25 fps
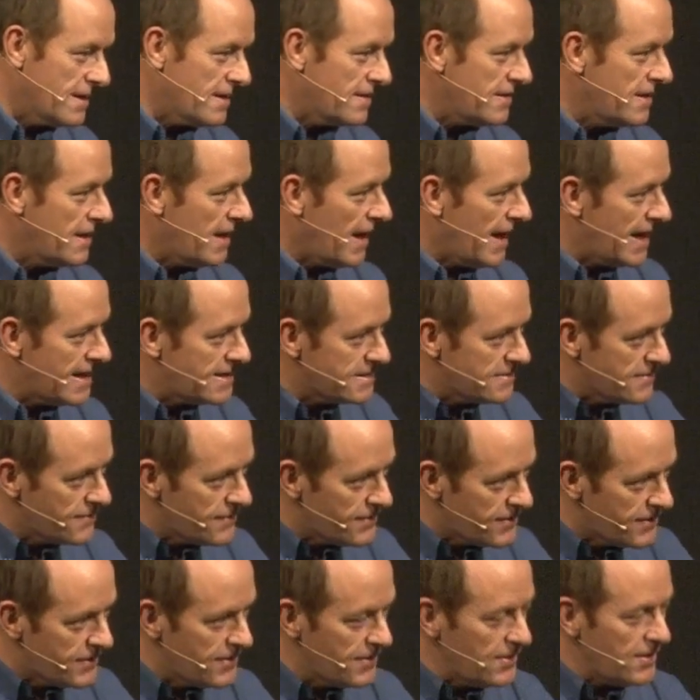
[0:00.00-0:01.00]
At the age of
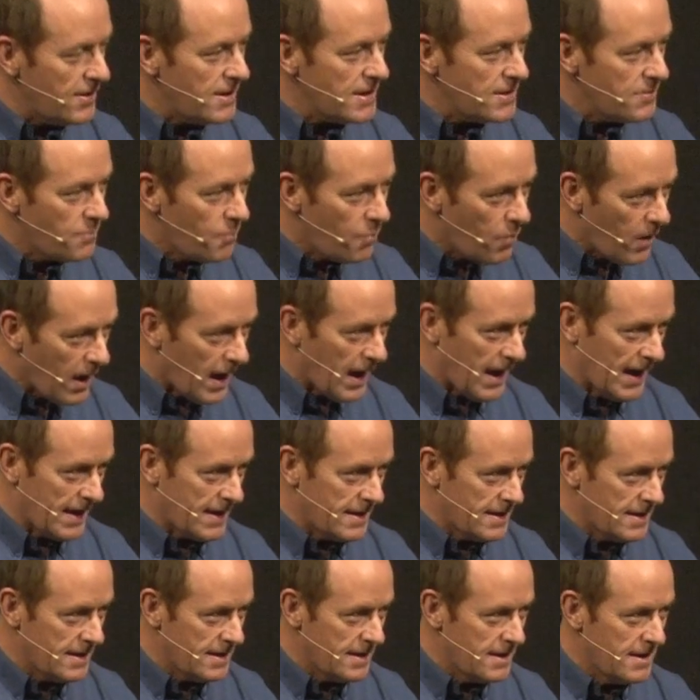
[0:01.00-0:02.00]

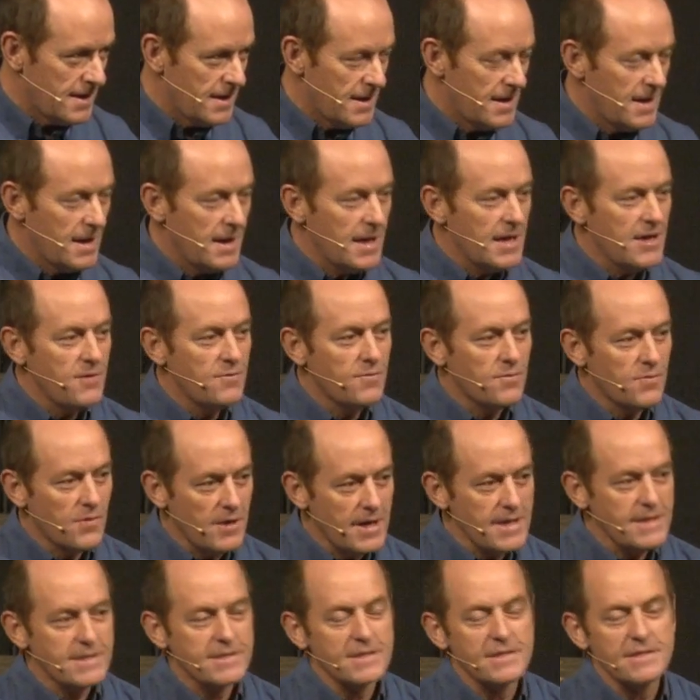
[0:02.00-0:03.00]
31, he
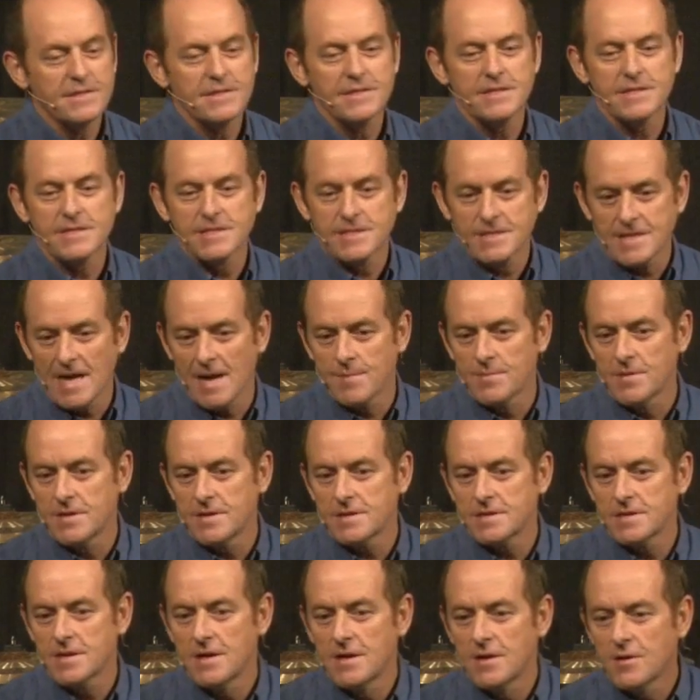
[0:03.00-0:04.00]
reaches the
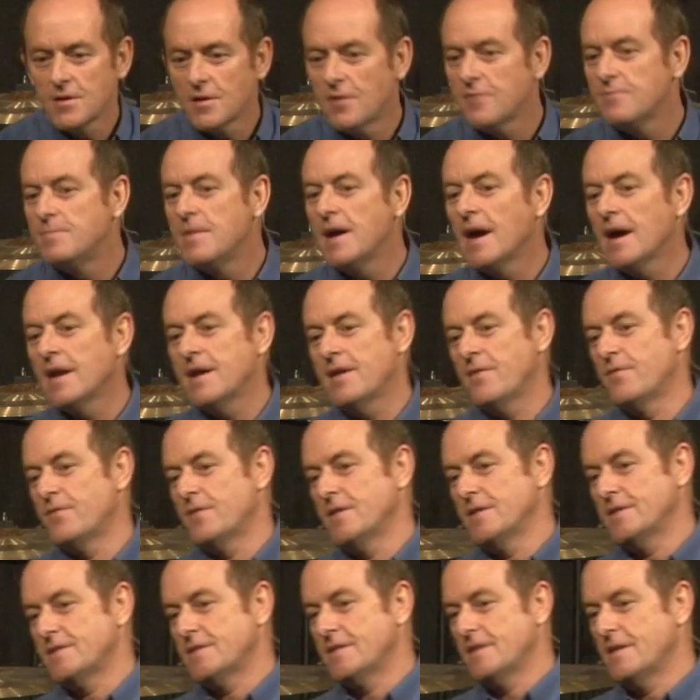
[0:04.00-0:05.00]
summit of Mount
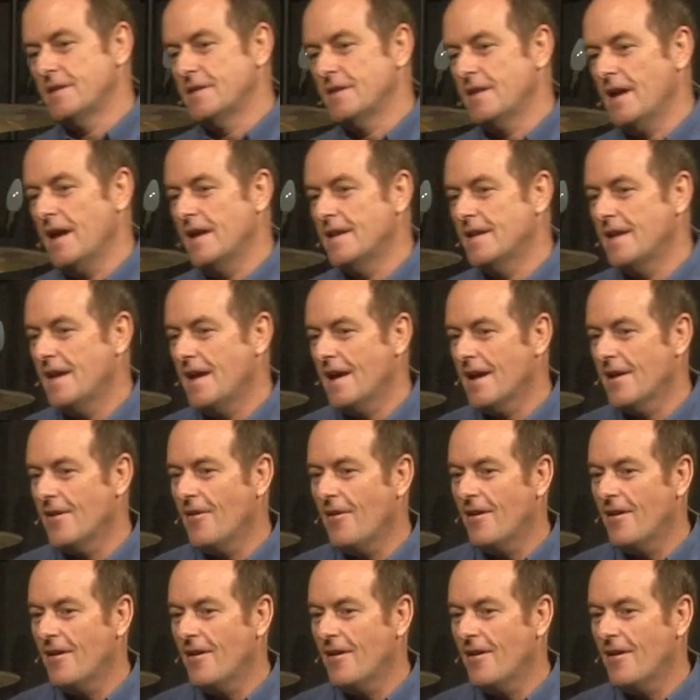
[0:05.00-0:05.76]
Everest and down.